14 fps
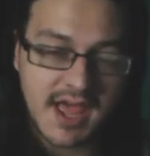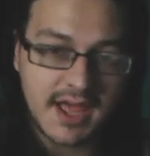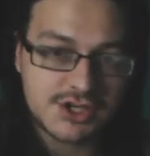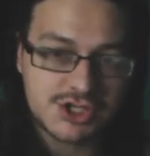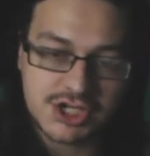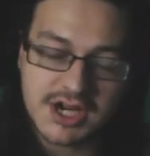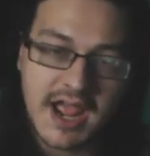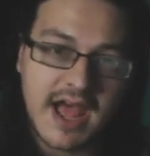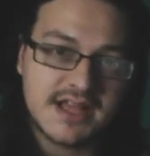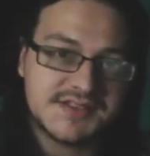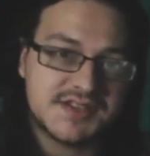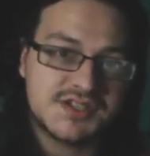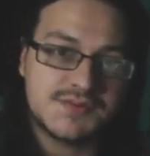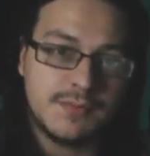she has
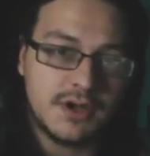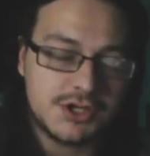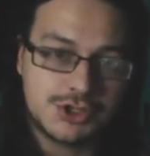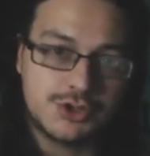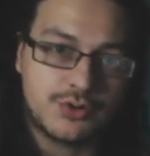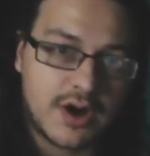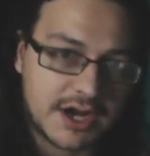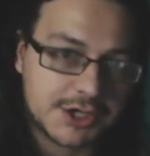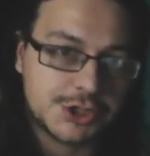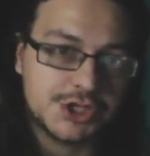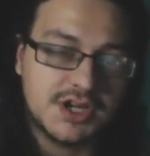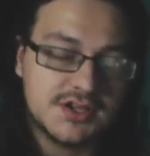as much direction